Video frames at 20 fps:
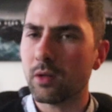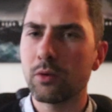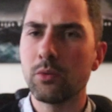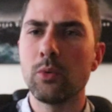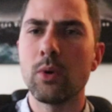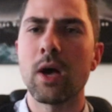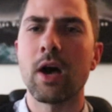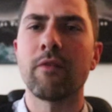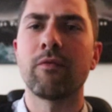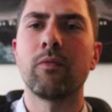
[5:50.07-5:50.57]

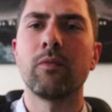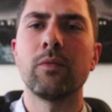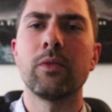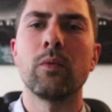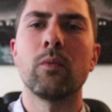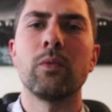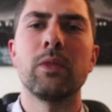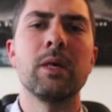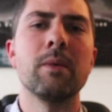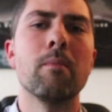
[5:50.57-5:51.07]
You
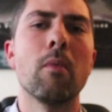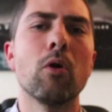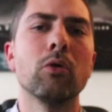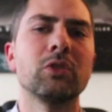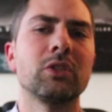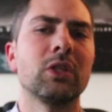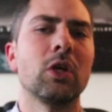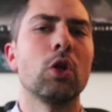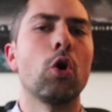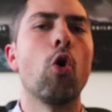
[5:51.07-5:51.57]
have the
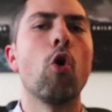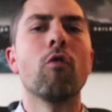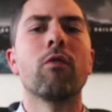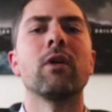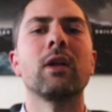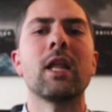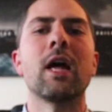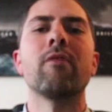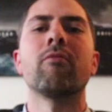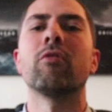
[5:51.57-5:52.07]
most
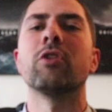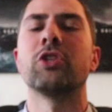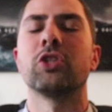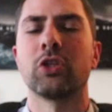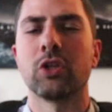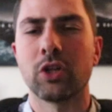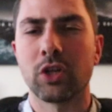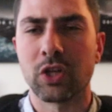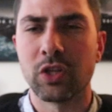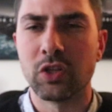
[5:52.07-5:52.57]
over
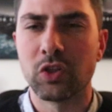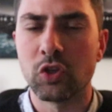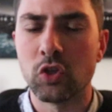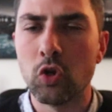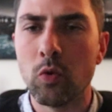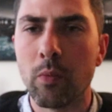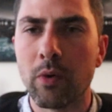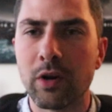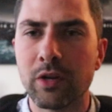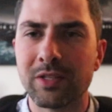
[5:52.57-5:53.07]
leveraged
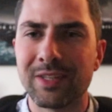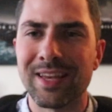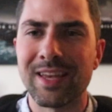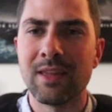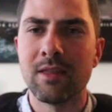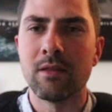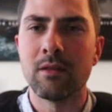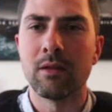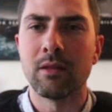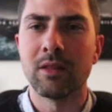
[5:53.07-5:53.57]
consumers
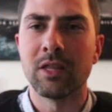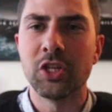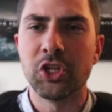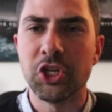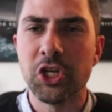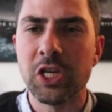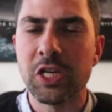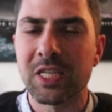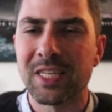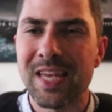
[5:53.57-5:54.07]
in the
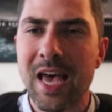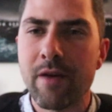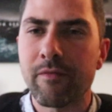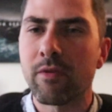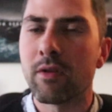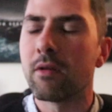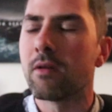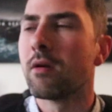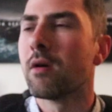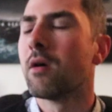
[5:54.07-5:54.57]

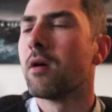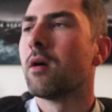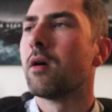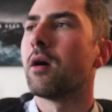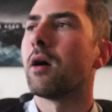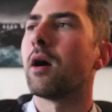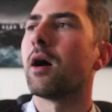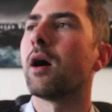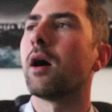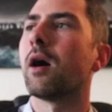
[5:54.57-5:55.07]
G7,
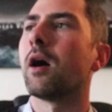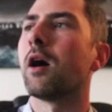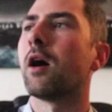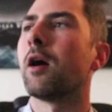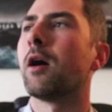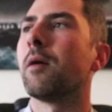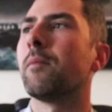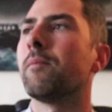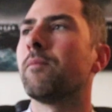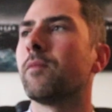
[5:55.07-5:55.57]

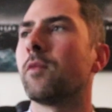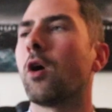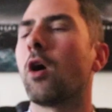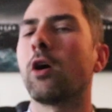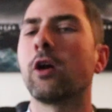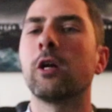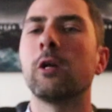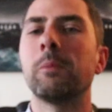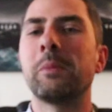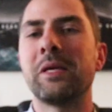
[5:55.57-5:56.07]

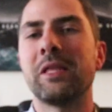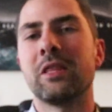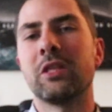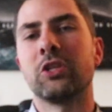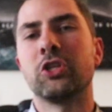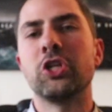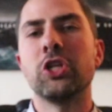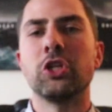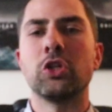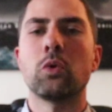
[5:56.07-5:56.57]
arguably the
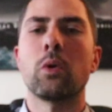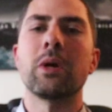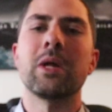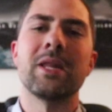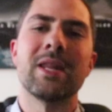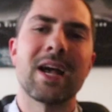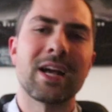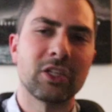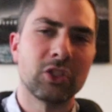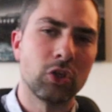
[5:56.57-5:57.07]

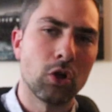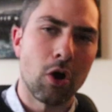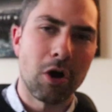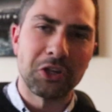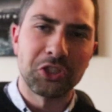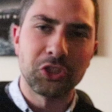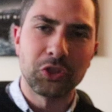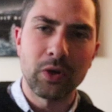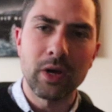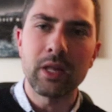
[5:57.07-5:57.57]
G20 next to
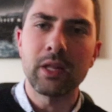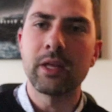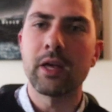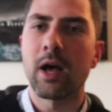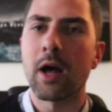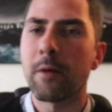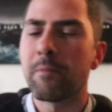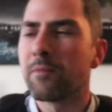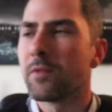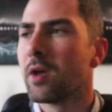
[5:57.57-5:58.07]

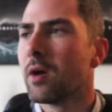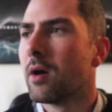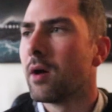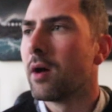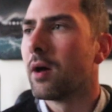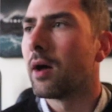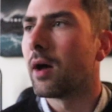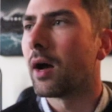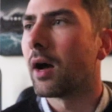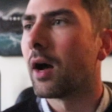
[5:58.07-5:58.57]
Australia.
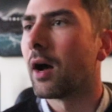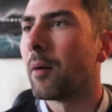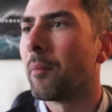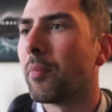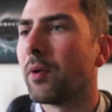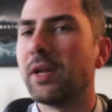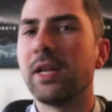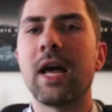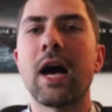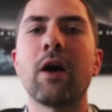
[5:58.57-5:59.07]

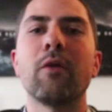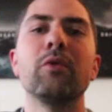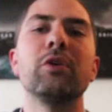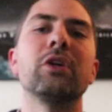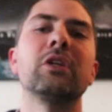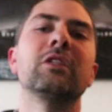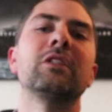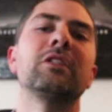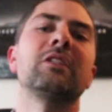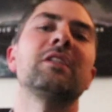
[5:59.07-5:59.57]
But now
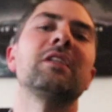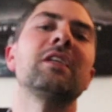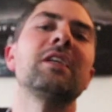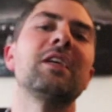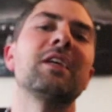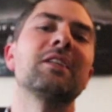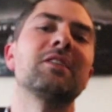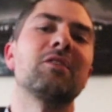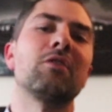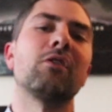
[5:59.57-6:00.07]
we can
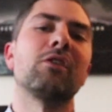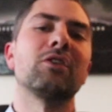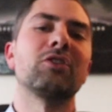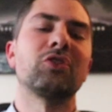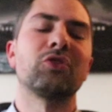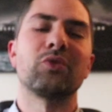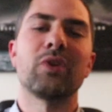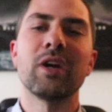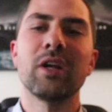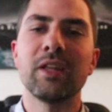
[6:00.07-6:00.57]
see is in
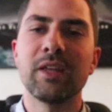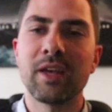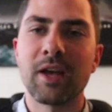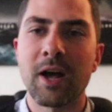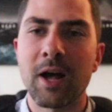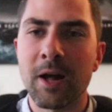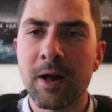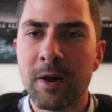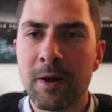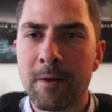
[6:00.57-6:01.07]

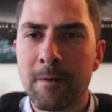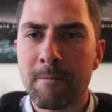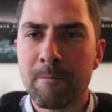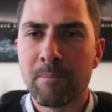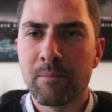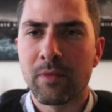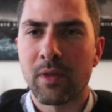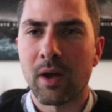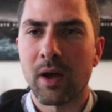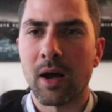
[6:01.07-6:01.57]
Australia,
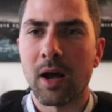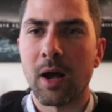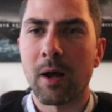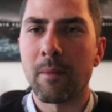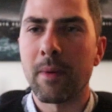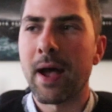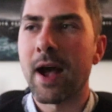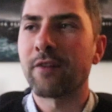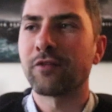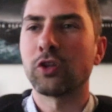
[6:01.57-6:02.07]

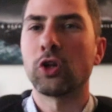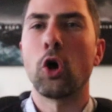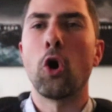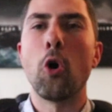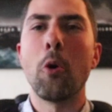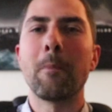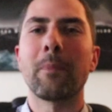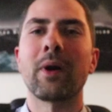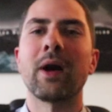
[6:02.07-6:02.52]
after home